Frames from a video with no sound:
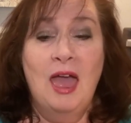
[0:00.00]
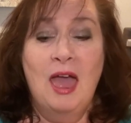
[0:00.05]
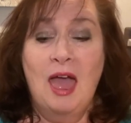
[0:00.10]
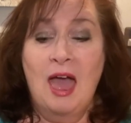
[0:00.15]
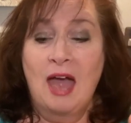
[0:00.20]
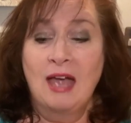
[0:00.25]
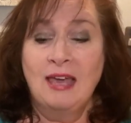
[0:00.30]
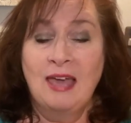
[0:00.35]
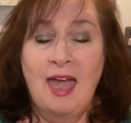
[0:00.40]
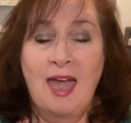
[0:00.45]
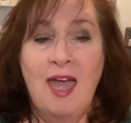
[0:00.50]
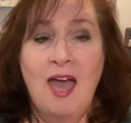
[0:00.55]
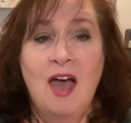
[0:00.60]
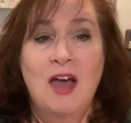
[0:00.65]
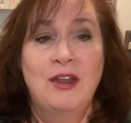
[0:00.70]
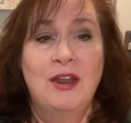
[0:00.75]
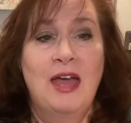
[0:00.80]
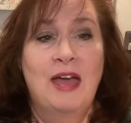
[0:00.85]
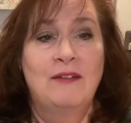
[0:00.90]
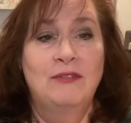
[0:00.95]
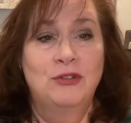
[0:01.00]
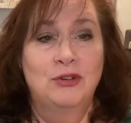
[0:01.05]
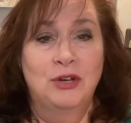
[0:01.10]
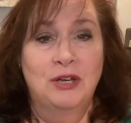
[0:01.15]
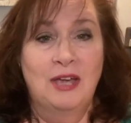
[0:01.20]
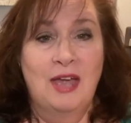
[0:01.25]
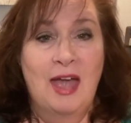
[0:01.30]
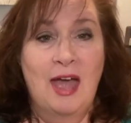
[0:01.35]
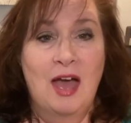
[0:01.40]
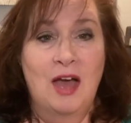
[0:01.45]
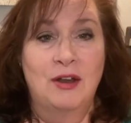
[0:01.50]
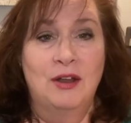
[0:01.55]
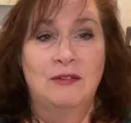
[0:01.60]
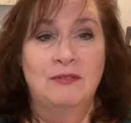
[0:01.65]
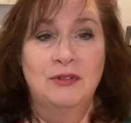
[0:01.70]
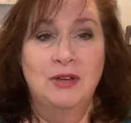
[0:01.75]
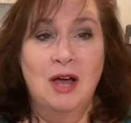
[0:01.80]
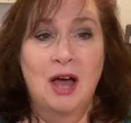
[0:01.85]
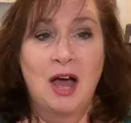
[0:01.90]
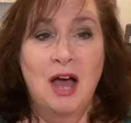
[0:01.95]
Account after account
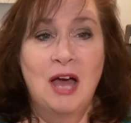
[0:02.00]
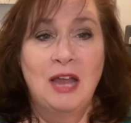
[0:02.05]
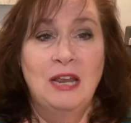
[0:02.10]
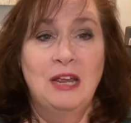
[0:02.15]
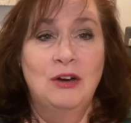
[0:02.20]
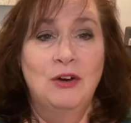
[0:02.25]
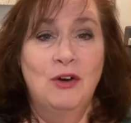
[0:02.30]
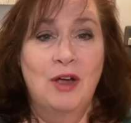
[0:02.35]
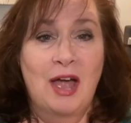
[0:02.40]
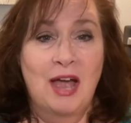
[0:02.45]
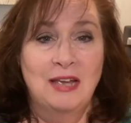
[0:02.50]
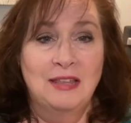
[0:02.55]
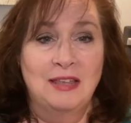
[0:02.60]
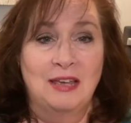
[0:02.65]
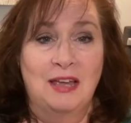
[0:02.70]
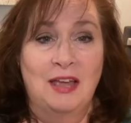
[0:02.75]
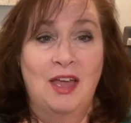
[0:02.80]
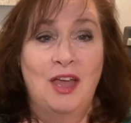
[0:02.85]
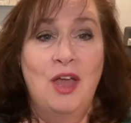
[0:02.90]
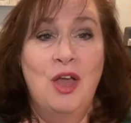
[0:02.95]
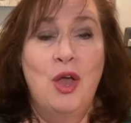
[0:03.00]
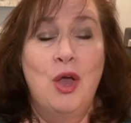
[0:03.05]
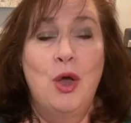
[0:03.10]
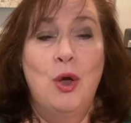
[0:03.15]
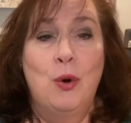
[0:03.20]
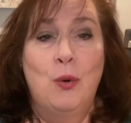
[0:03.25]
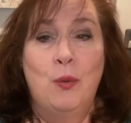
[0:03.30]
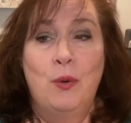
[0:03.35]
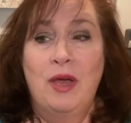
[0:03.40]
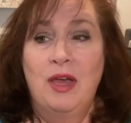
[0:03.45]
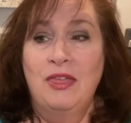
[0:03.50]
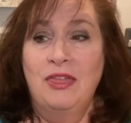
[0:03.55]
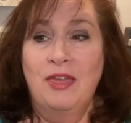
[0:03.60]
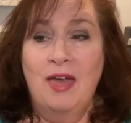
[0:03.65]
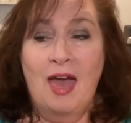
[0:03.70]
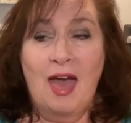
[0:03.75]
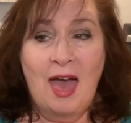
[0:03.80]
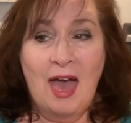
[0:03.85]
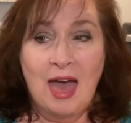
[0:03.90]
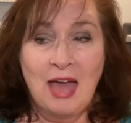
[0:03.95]
of God interacting with
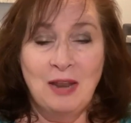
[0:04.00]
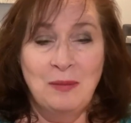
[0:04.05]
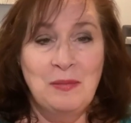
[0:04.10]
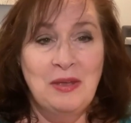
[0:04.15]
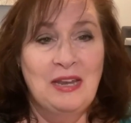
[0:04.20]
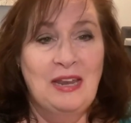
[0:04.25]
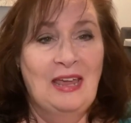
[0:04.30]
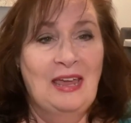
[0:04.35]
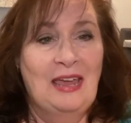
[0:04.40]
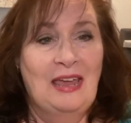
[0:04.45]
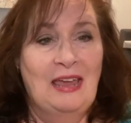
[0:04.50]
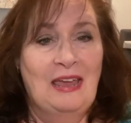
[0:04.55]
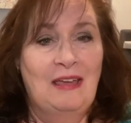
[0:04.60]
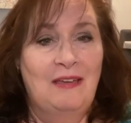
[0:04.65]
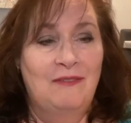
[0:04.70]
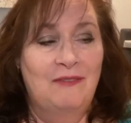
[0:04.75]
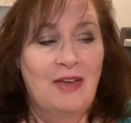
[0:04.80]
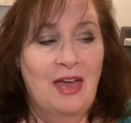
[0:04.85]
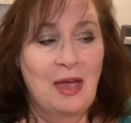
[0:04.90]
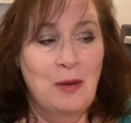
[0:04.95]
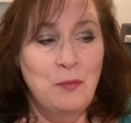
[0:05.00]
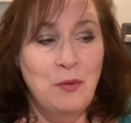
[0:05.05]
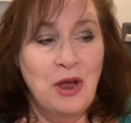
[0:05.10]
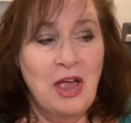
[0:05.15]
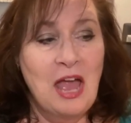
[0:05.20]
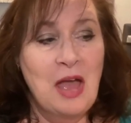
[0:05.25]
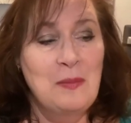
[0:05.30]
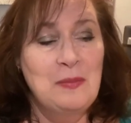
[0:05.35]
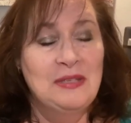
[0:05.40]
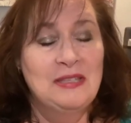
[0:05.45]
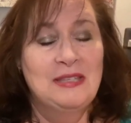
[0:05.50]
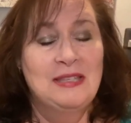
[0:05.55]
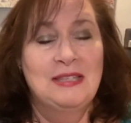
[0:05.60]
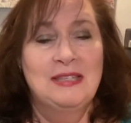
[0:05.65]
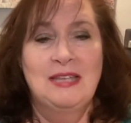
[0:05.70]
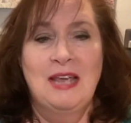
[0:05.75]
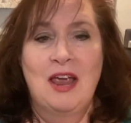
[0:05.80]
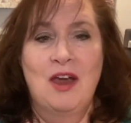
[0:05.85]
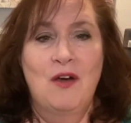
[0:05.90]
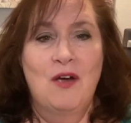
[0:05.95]
Adam and Eve, Abraham and
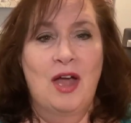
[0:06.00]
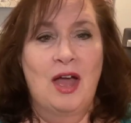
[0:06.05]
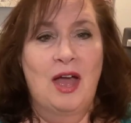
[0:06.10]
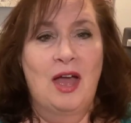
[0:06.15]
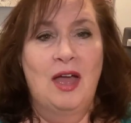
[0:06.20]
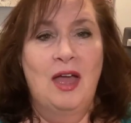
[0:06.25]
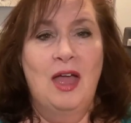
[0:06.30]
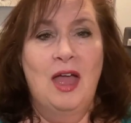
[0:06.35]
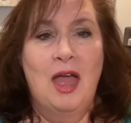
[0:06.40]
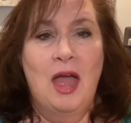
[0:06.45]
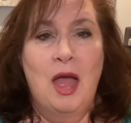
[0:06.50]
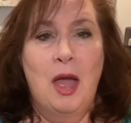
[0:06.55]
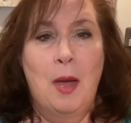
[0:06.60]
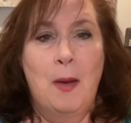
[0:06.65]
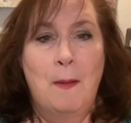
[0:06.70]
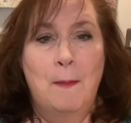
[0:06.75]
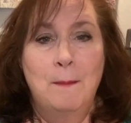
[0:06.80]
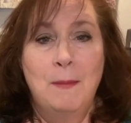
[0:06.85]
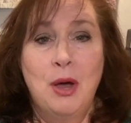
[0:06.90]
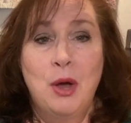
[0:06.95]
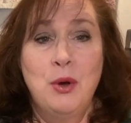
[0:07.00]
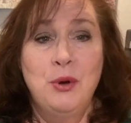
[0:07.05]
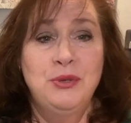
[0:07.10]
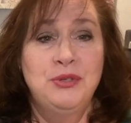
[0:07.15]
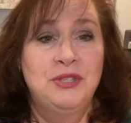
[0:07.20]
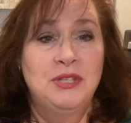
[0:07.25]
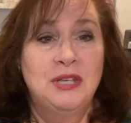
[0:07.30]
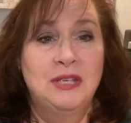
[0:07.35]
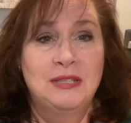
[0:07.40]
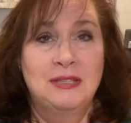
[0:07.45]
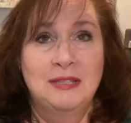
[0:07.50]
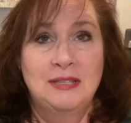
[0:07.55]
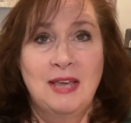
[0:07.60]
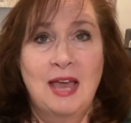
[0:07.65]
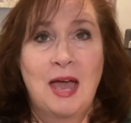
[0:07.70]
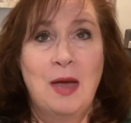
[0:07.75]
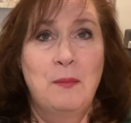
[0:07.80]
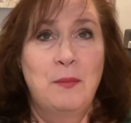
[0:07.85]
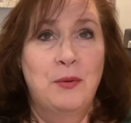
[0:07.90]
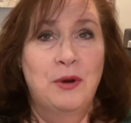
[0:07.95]
Sarah, Moses,
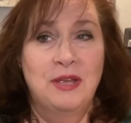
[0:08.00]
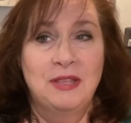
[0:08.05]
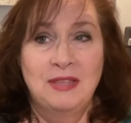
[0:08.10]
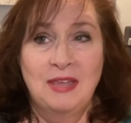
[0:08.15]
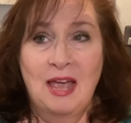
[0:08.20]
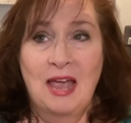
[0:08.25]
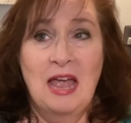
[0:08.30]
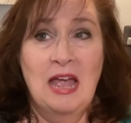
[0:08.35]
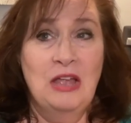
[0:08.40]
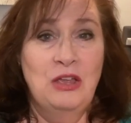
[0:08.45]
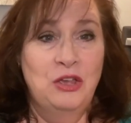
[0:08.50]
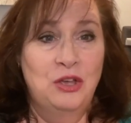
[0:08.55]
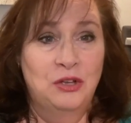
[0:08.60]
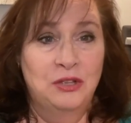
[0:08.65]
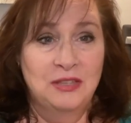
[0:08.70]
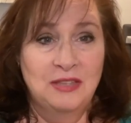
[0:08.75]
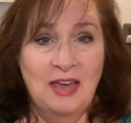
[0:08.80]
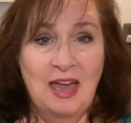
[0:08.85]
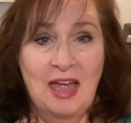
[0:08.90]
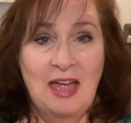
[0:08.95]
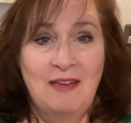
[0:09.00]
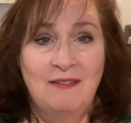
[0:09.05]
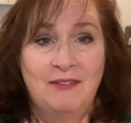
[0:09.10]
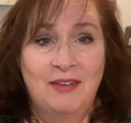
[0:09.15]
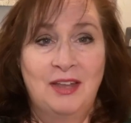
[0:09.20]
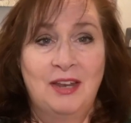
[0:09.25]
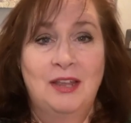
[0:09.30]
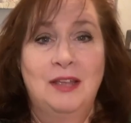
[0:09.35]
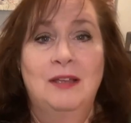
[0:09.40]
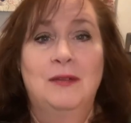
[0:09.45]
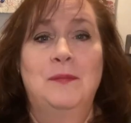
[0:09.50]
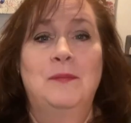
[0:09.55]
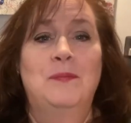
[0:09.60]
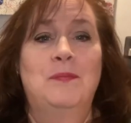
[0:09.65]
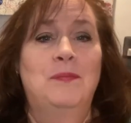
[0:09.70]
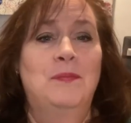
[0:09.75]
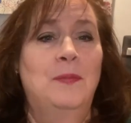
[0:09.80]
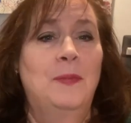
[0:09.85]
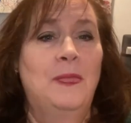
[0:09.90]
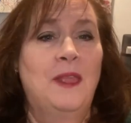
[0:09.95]
Deborah, Daniel, David,
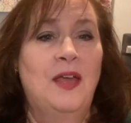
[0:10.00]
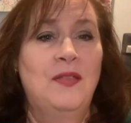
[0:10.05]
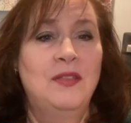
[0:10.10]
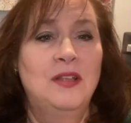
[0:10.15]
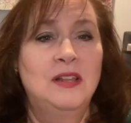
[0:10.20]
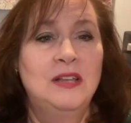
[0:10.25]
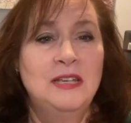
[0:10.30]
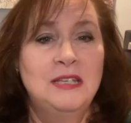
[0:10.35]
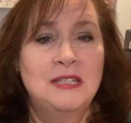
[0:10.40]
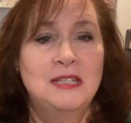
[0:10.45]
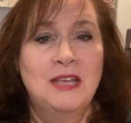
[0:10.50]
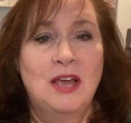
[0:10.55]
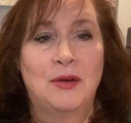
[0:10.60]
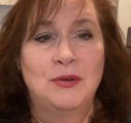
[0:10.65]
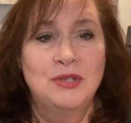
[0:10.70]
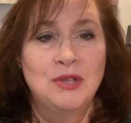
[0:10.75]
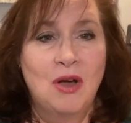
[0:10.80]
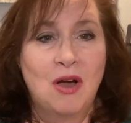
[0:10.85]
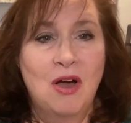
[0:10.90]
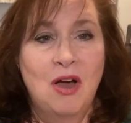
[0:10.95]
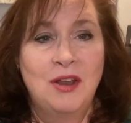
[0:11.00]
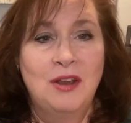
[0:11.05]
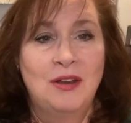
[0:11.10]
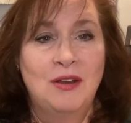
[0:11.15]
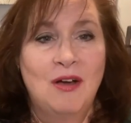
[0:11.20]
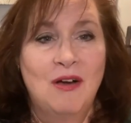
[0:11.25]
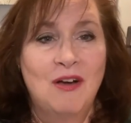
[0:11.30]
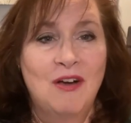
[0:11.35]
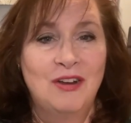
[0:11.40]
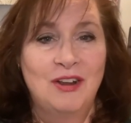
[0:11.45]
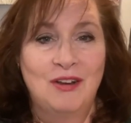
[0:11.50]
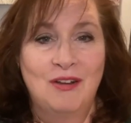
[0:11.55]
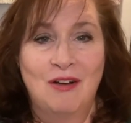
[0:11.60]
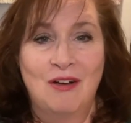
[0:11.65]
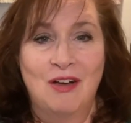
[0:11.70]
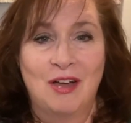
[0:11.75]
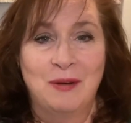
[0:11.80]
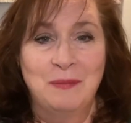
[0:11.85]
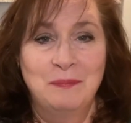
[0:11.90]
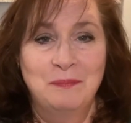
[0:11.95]
and the list goes on and on and
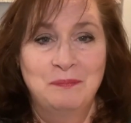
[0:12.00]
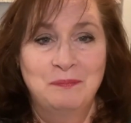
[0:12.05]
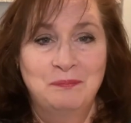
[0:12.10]
on.